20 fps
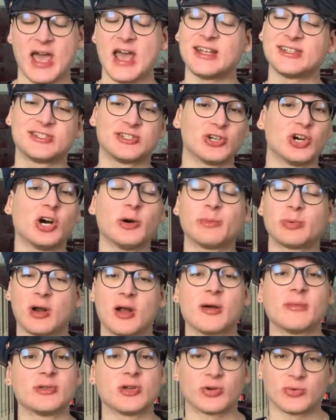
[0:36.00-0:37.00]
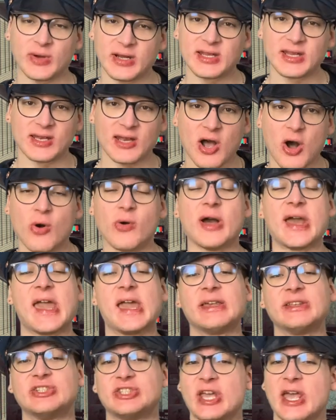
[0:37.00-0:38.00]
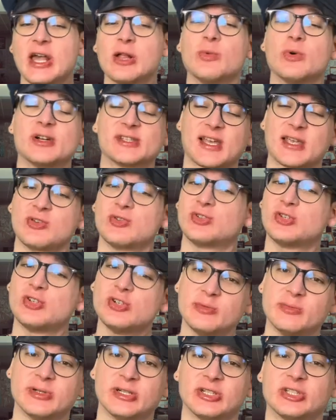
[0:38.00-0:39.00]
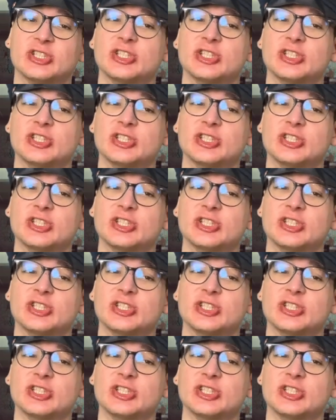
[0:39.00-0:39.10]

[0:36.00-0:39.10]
As you all probably already know, AJ was a YouTuber.